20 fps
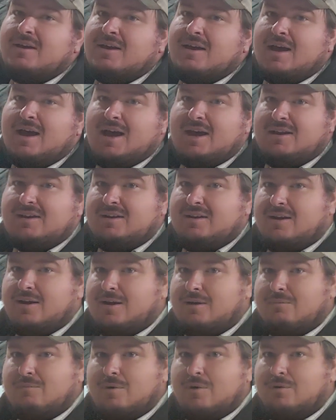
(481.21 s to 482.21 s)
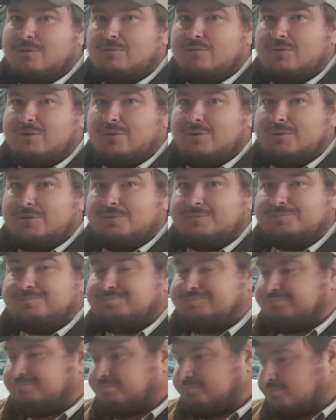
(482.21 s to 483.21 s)
I did not want
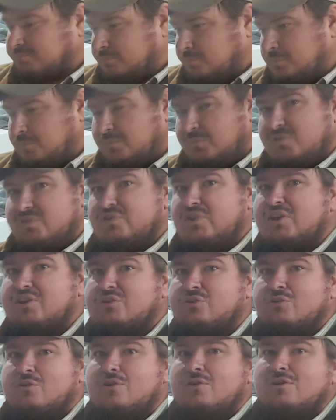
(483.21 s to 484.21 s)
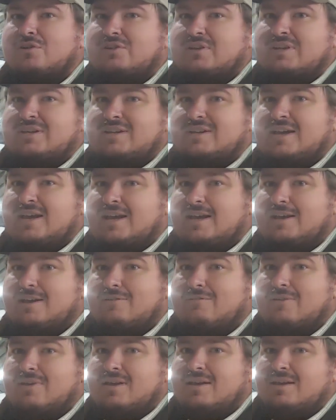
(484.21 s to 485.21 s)
this truck did
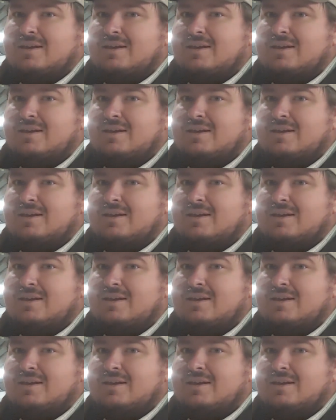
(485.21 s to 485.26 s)
have